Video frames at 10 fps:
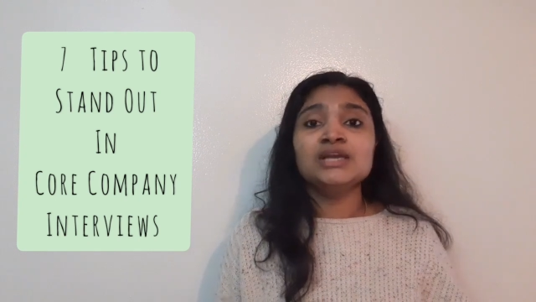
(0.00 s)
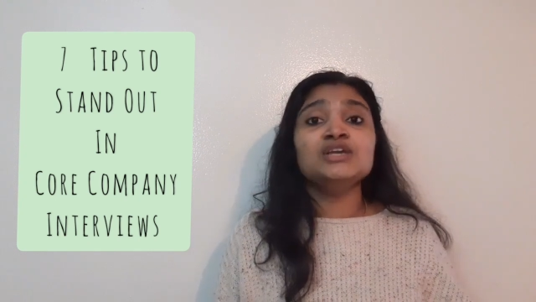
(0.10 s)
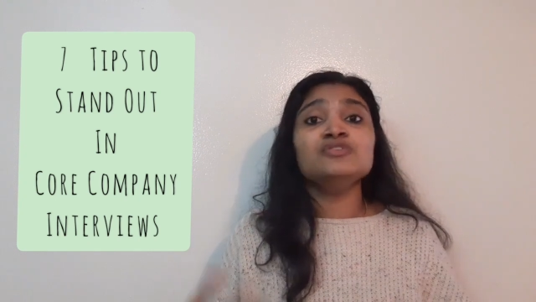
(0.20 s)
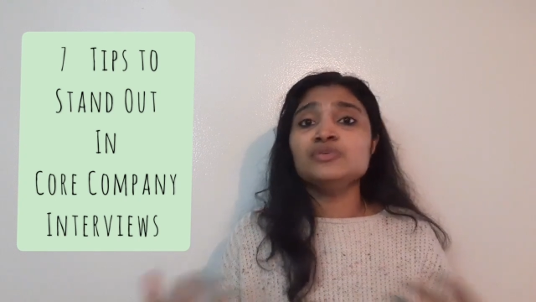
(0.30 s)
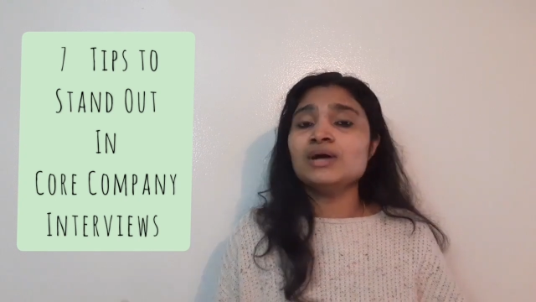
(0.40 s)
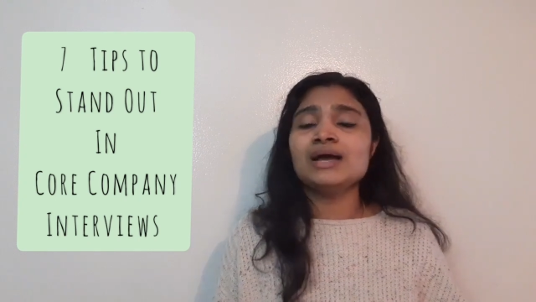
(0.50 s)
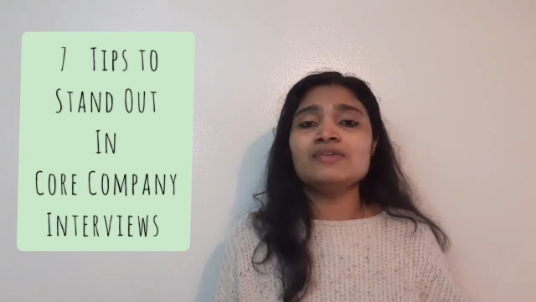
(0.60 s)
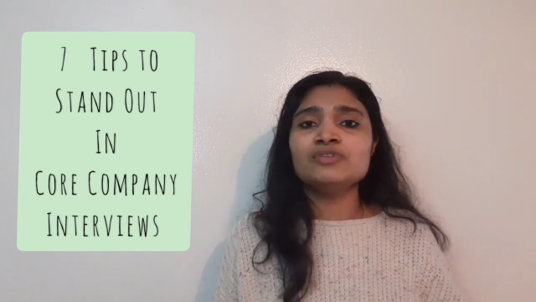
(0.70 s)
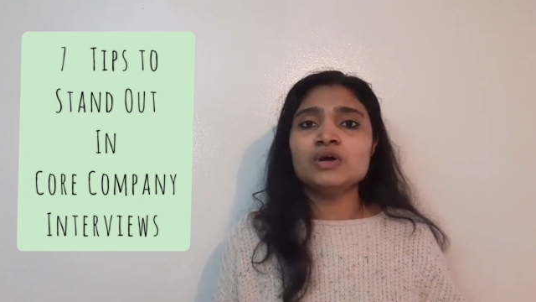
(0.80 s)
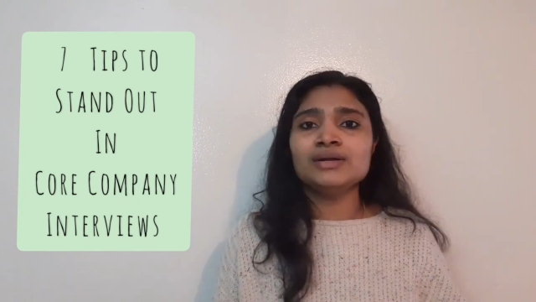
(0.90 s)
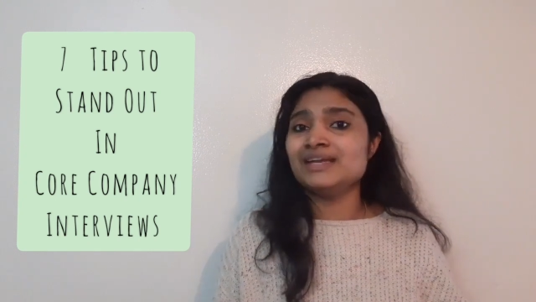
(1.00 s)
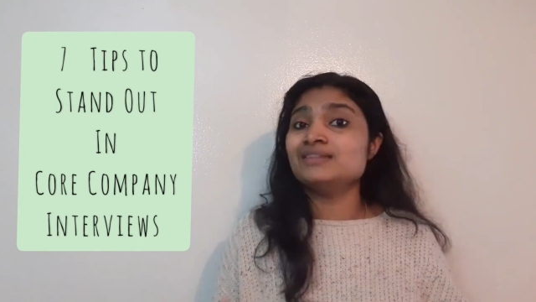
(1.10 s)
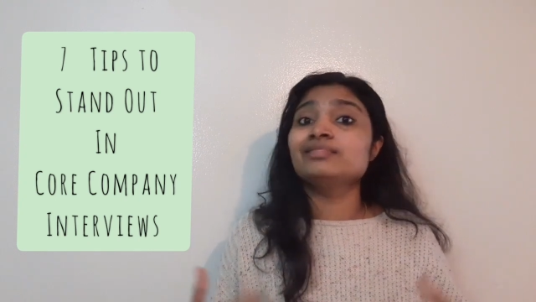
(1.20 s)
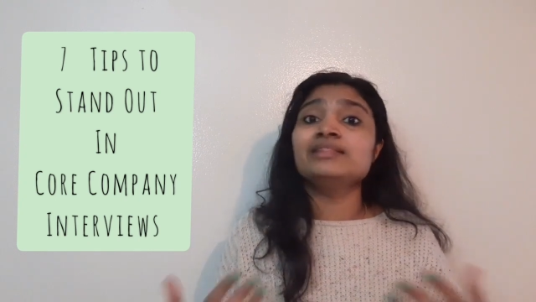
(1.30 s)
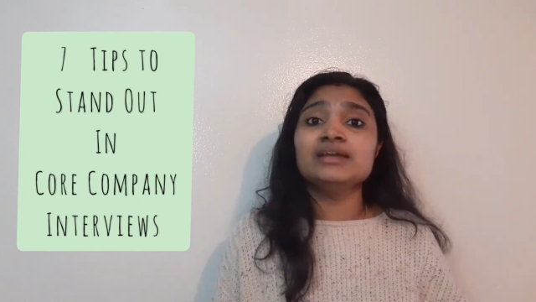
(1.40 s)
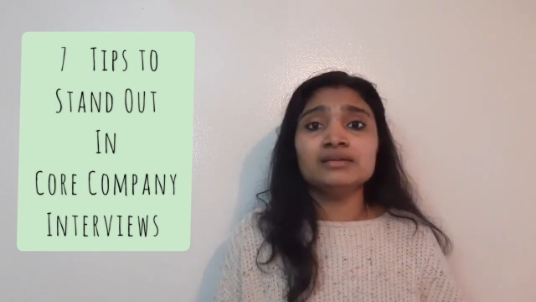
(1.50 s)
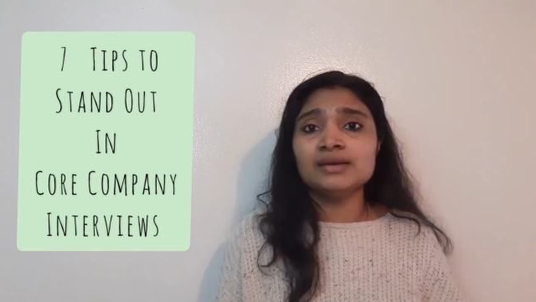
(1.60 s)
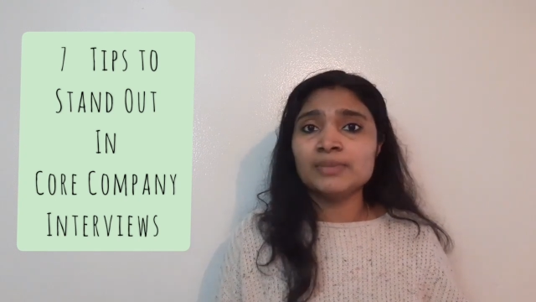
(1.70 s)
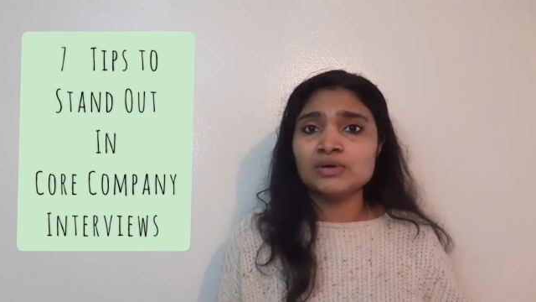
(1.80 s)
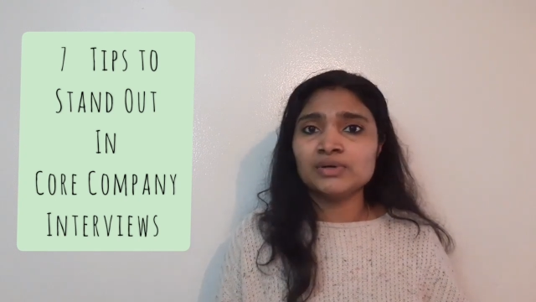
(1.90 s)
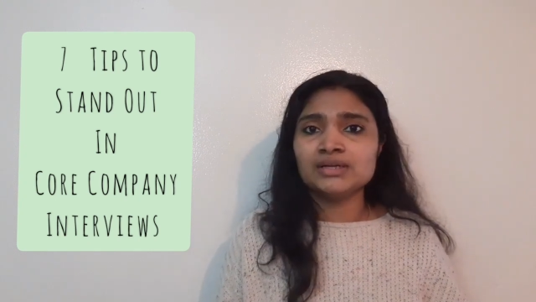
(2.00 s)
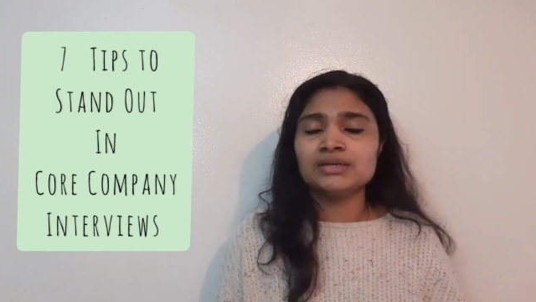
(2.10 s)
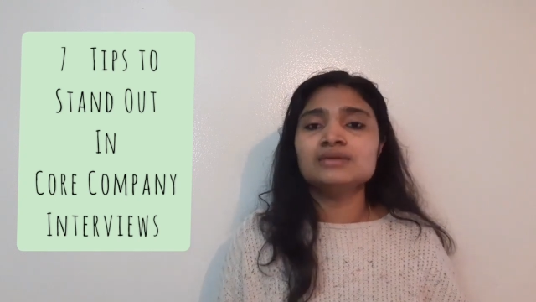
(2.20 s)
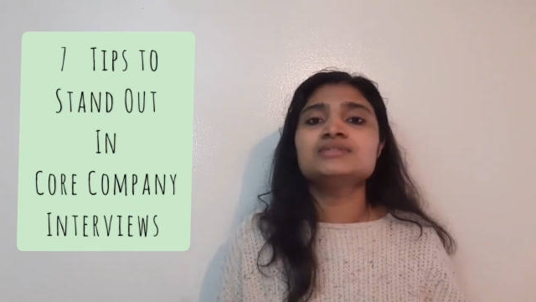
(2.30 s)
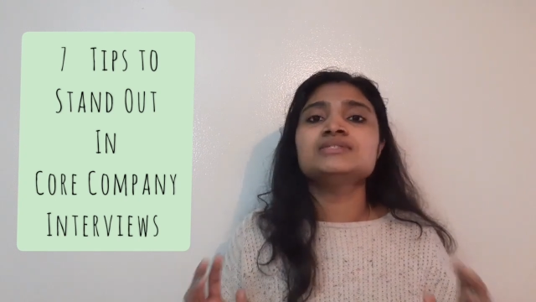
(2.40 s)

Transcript: If you have not yet think about it,